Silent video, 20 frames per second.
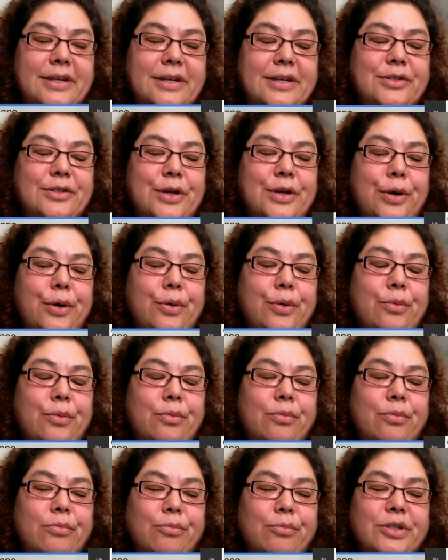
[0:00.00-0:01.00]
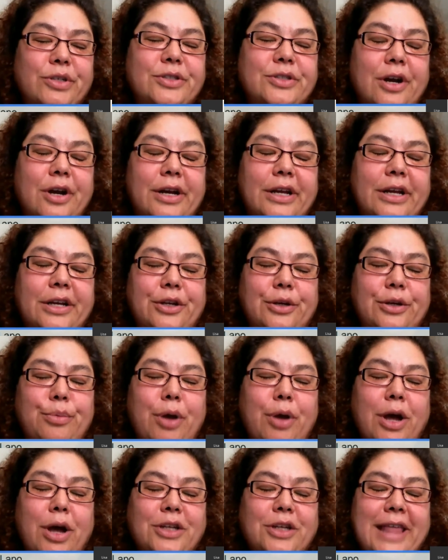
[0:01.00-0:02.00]
And so we're starting a new
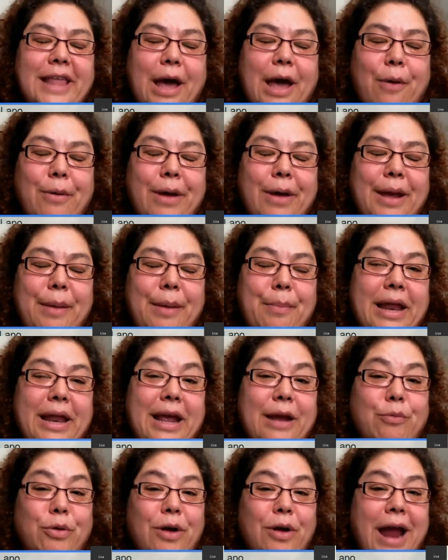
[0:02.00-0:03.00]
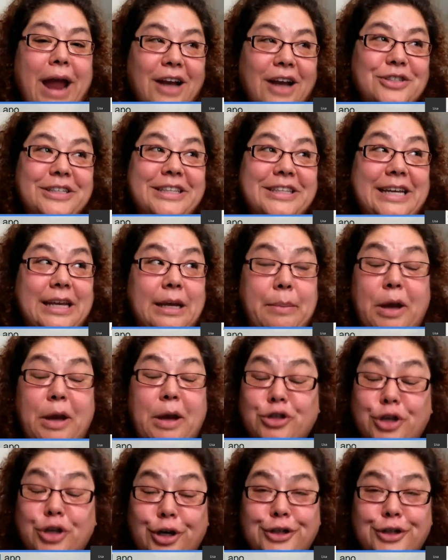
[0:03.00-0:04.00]
project that way, and we're actually thinking
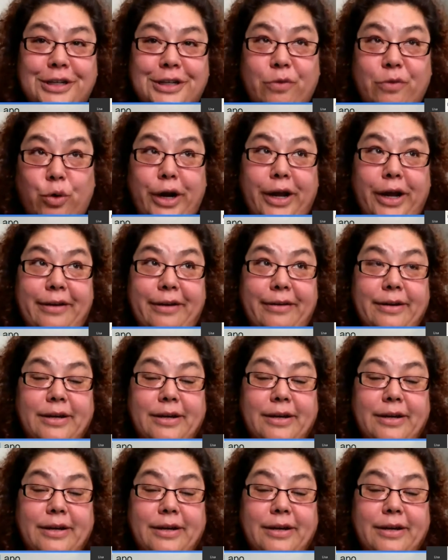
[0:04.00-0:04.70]
about charging for it.